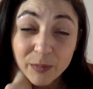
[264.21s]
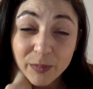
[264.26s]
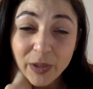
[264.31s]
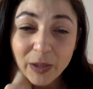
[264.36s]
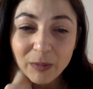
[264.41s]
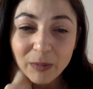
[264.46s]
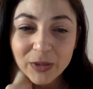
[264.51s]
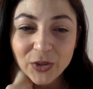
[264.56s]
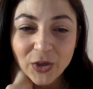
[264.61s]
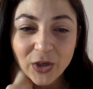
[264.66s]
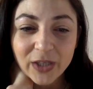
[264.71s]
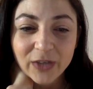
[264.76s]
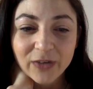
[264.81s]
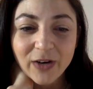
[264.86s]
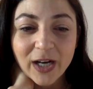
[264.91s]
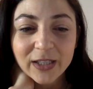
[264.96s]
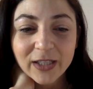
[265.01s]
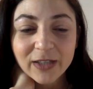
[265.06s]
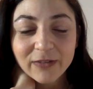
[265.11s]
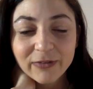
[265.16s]
Probably not
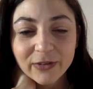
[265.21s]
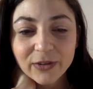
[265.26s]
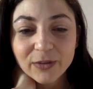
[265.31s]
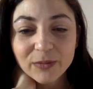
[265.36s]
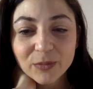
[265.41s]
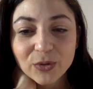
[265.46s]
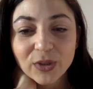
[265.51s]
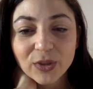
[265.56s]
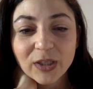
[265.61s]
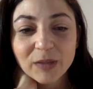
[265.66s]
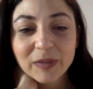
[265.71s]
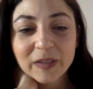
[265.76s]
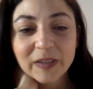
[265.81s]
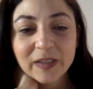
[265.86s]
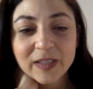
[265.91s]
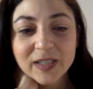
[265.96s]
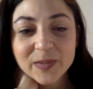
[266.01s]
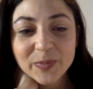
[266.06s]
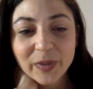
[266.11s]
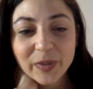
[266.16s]
Iraqi food, more
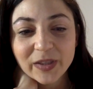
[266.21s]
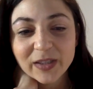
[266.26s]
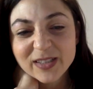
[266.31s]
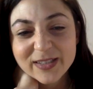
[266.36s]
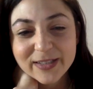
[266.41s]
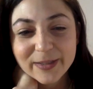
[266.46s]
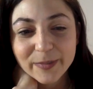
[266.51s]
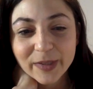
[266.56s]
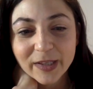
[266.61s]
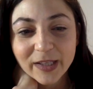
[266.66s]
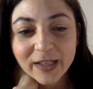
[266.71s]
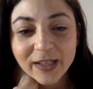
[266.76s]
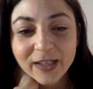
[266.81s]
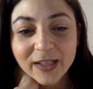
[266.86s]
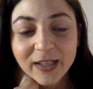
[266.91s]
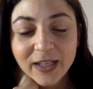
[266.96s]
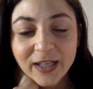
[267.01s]
Lebanese, but it's similar.